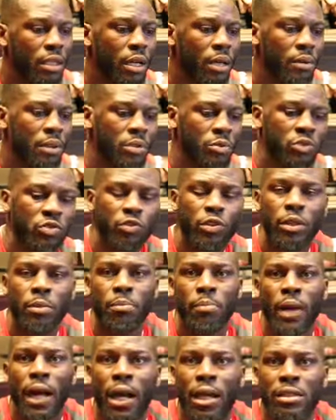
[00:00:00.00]
and it was
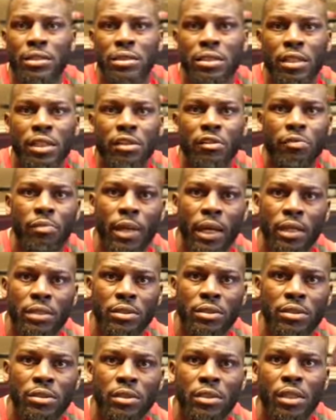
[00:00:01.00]
written by a slave
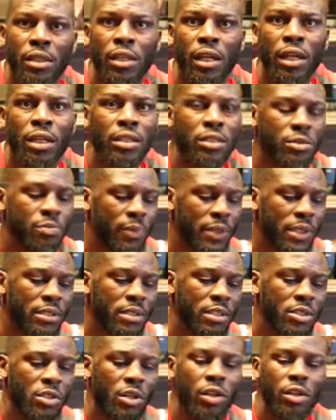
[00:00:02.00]
master, and it's
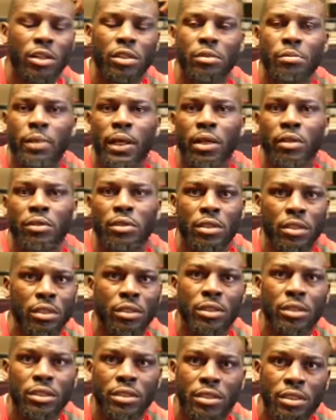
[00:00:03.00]
basically talking about
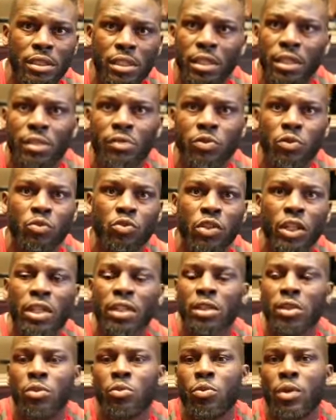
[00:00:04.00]
killing the slaves who are
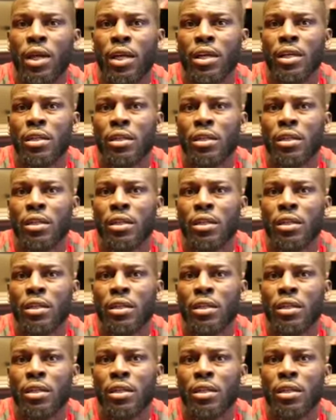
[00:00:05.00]
trying to get away.